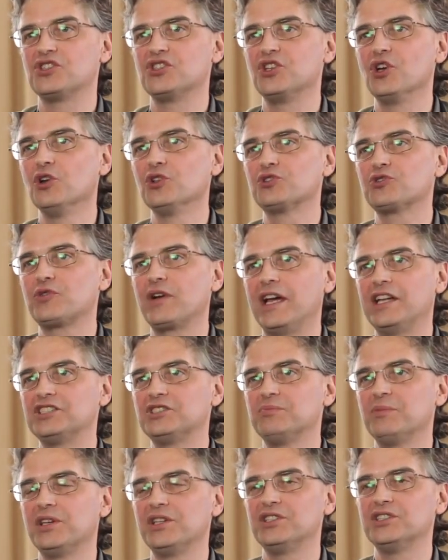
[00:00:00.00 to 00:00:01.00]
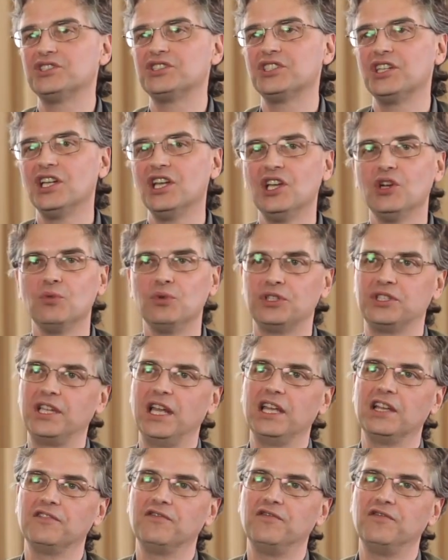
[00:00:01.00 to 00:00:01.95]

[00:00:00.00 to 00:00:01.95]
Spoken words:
The old transmitters would take